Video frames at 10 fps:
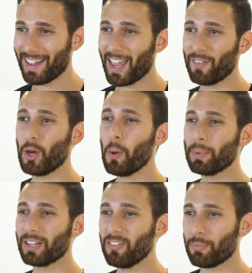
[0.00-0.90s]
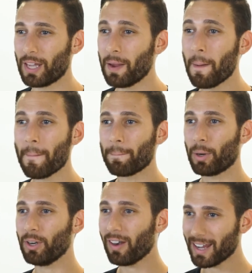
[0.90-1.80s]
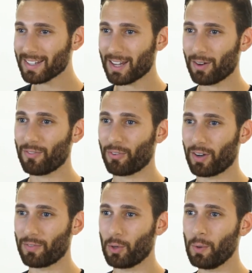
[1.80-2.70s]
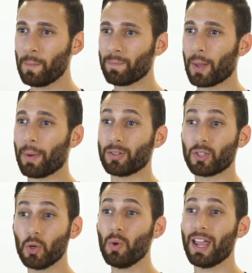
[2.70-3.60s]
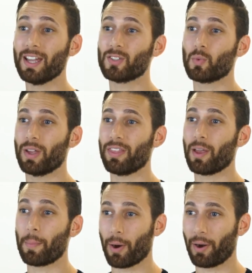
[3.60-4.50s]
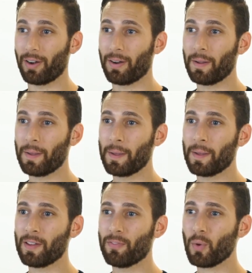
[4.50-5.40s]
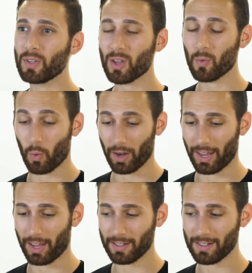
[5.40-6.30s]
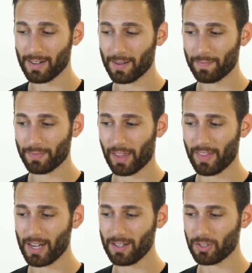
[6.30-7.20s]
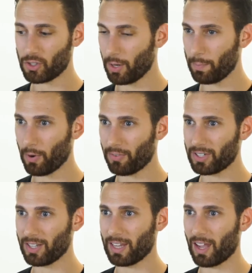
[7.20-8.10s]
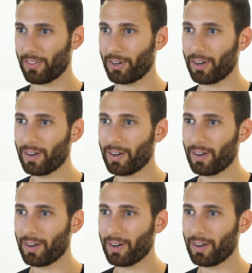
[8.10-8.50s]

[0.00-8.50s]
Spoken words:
If you don't believe me, put your hands out in front of you, about 2 hands width apart. Focus on one hand, and then jump over to the other.